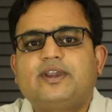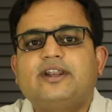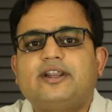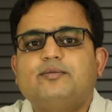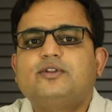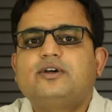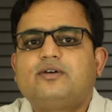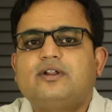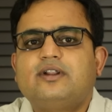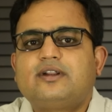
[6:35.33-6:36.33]
You can remove the
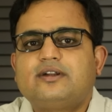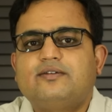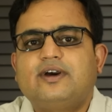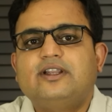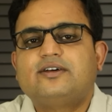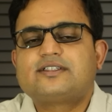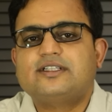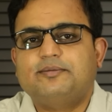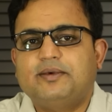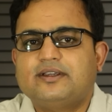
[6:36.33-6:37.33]
collar while you are
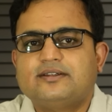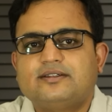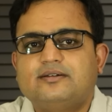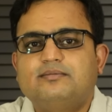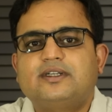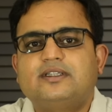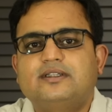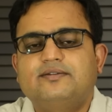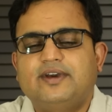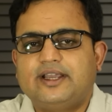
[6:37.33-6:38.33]
sleeping, but
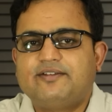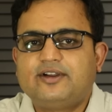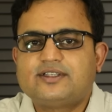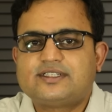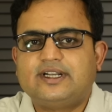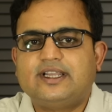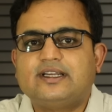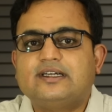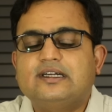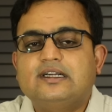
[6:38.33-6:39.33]
whenever you are sitting,